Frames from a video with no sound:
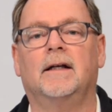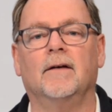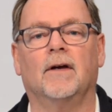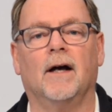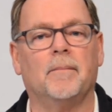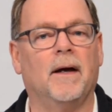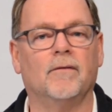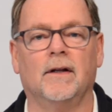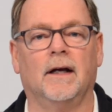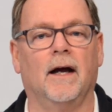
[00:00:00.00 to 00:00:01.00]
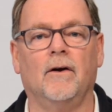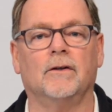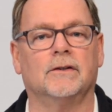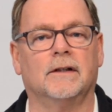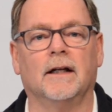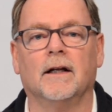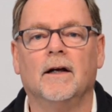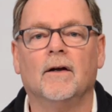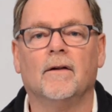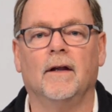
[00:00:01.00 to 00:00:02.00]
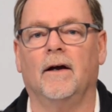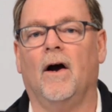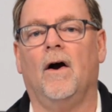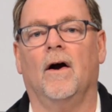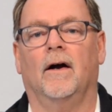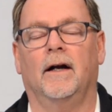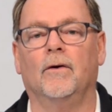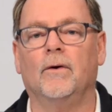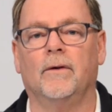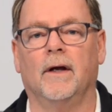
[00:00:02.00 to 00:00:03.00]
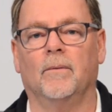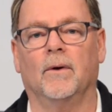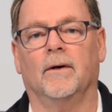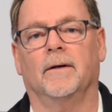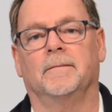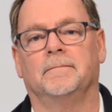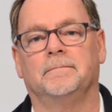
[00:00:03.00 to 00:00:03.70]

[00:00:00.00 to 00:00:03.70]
giving up everything else that they are and who they were.